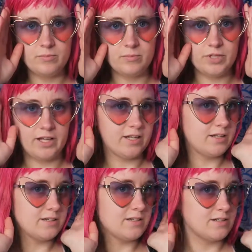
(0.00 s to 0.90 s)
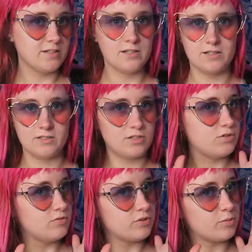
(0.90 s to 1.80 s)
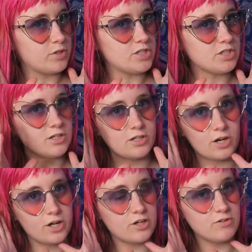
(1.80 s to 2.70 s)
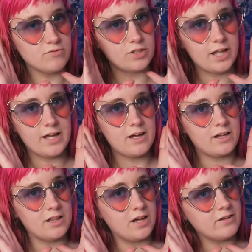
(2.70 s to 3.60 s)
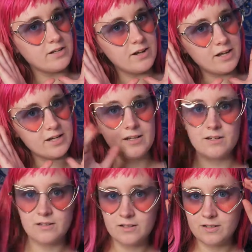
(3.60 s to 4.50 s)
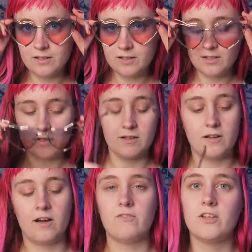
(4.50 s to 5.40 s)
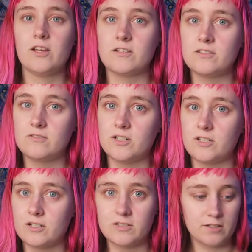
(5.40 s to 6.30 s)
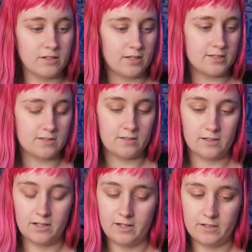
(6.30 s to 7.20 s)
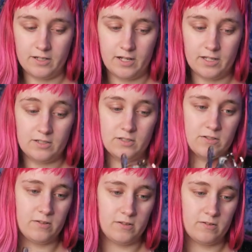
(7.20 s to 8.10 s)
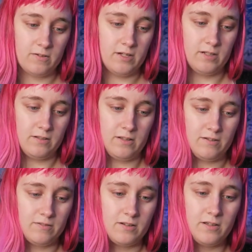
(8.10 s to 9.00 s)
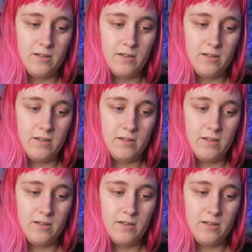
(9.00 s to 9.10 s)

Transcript: But like, it's cute for a picture or cute for like a cloudy day. I feel like I still wear dark sunglasses on a cloudy day, too, though. I don't know.